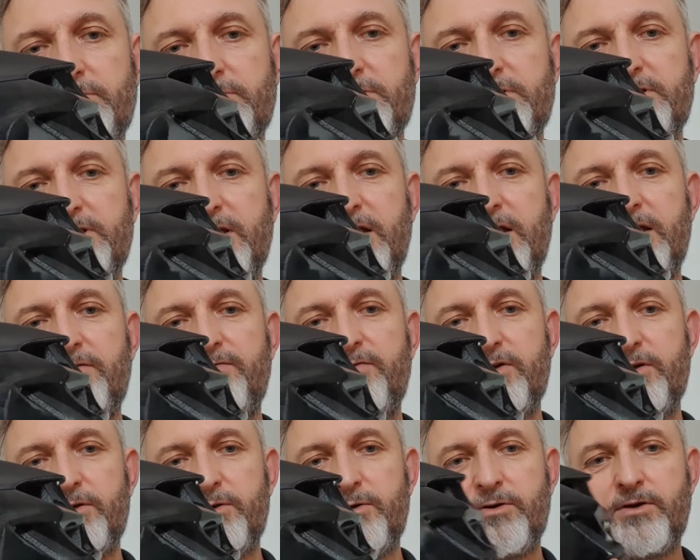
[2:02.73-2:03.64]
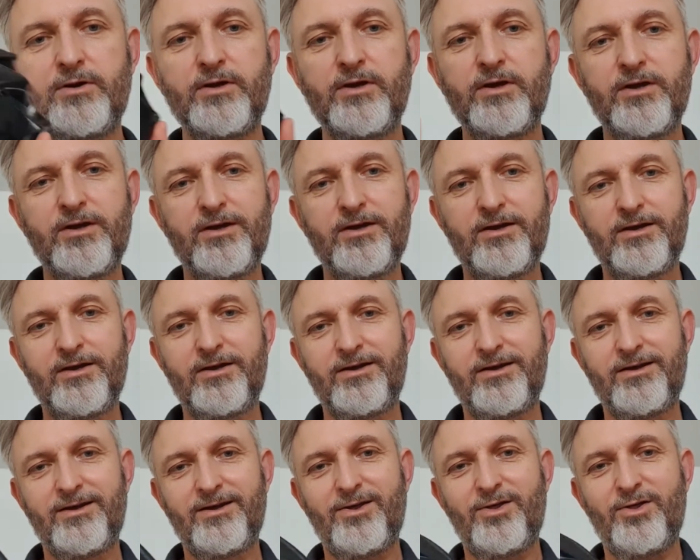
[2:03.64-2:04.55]
to save you
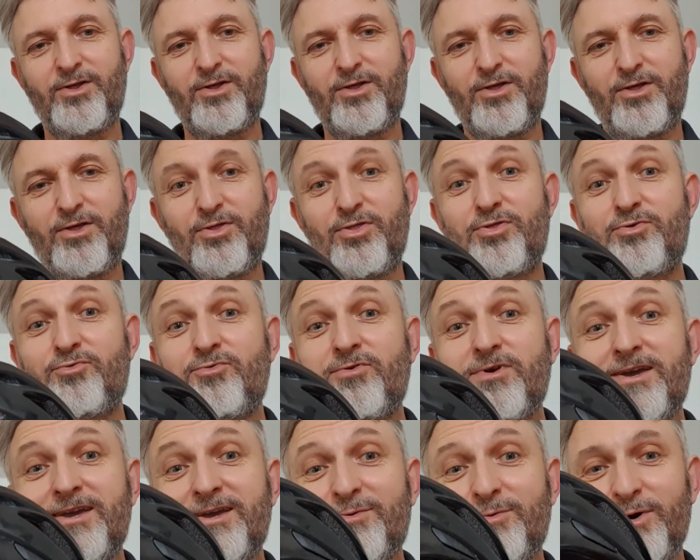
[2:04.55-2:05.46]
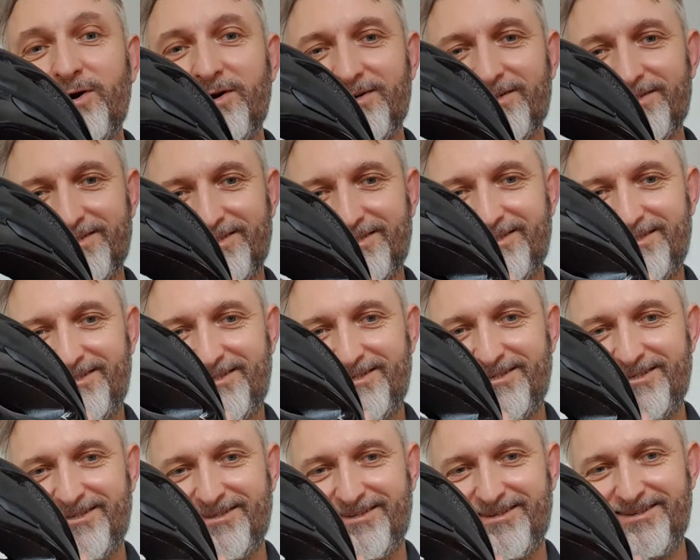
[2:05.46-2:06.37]
3 watts
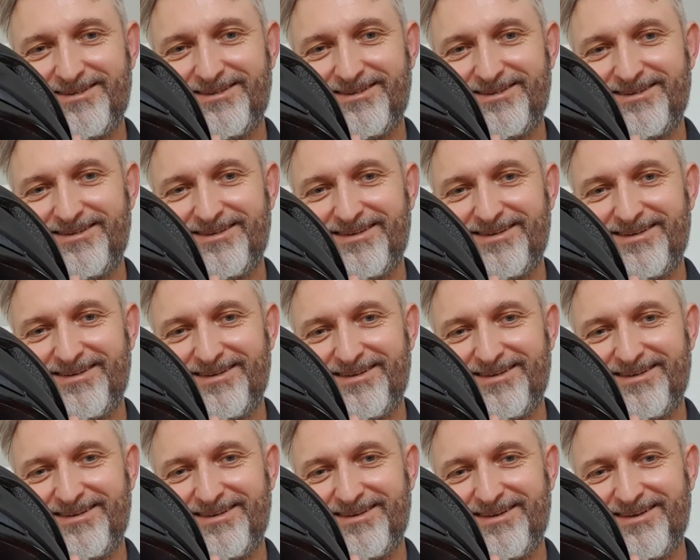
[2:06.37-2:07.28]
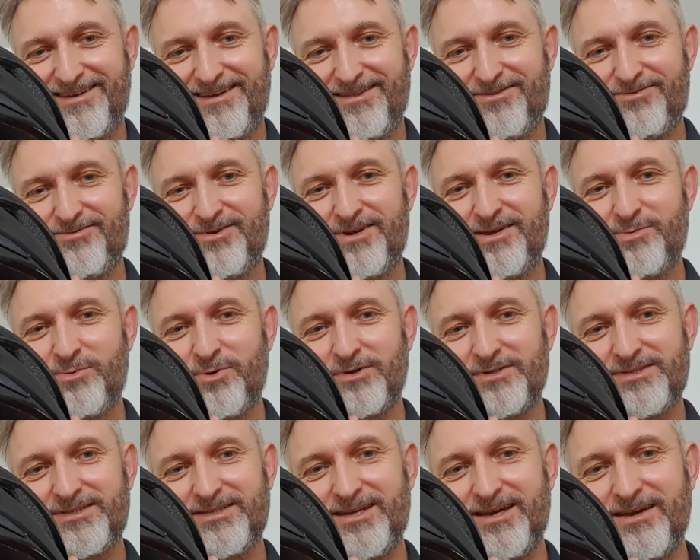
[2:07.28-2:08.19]

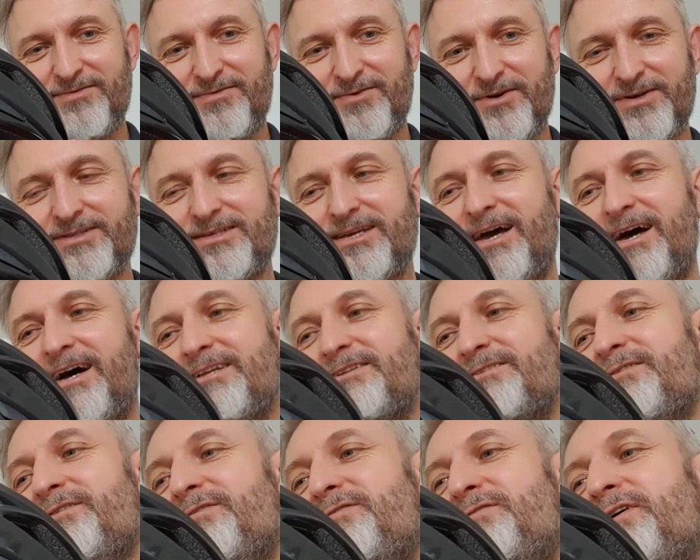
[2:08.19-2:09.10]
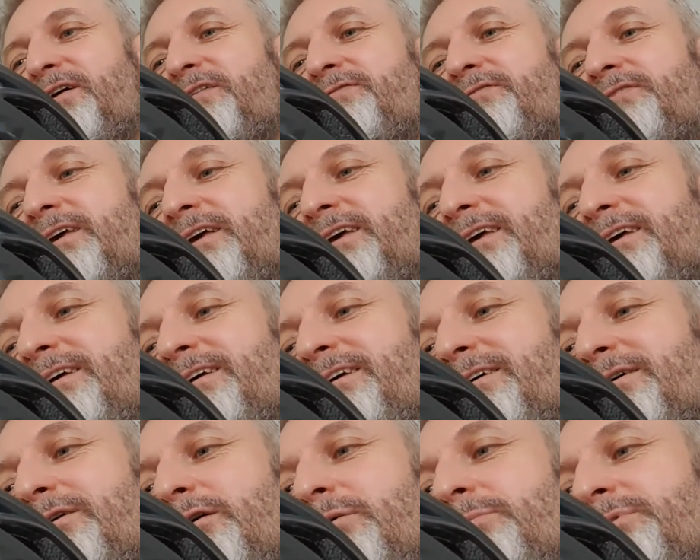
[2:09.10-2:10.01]
in effort at 50
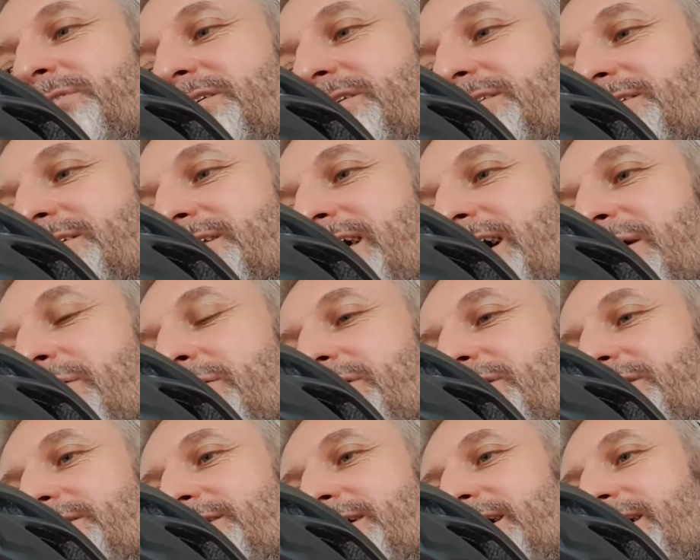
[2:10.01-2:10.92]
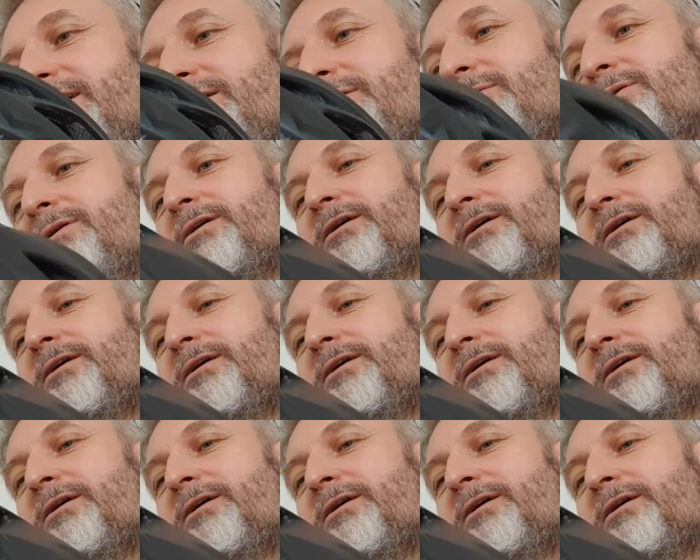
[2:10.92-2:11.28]
kilometers an hour. Now,